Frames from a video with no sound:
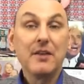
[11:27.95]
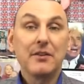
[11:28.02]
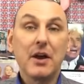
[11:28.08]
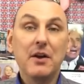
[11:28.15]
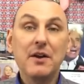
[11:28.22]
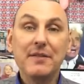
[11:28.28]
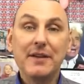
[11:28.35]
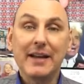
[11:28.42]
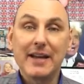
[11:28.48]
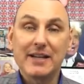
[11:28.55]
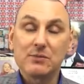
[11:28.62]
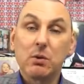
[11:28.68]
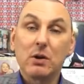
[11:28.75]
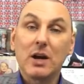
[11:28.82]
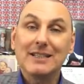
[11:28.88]
The only thing
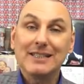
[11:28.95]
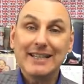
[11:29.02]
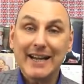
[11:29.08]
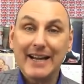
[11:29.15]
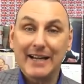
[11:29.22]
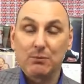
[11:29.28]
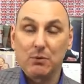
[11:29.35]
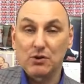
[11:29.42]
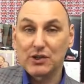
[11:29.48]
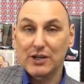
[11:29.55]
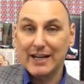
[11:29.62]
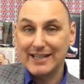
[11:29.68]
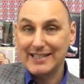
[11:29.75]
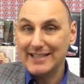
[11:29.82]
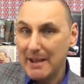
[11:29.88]
is, what I did was
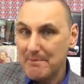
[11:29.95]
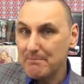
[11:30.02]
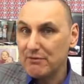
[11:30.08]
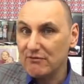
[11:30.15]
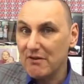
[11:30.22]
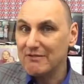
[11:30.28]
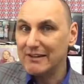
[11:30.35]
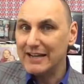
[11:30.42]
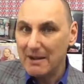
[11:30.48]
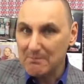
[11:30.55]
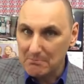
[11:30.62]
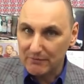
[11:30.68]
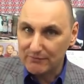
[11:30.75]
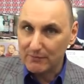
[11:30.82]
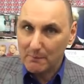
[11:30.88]
get a temporary
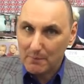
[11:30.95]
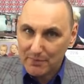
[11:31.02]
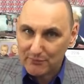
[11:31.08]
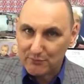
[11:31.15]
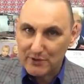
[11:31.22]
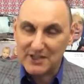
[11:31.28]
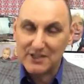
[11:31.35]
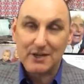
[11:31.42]
number from 3,